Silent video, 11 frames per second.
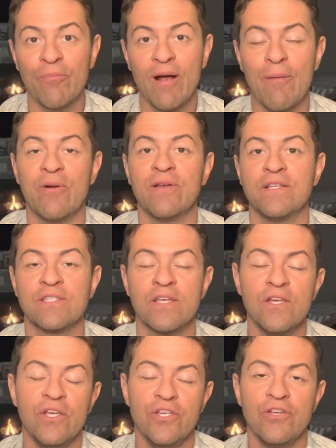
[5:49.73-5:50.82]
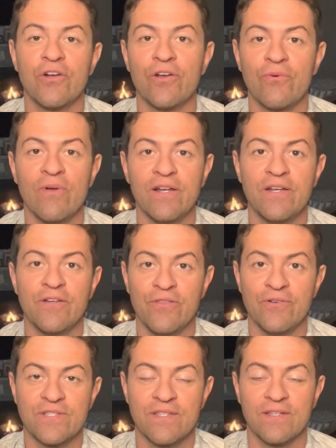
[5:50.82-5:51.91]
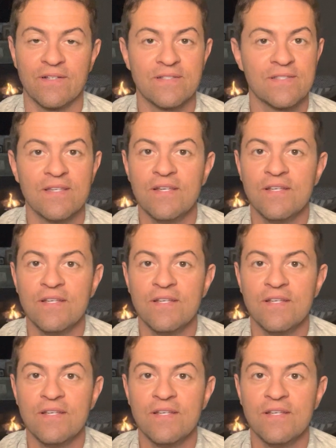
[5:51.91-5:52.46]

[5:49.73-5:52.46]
properties, you're going to run into those things.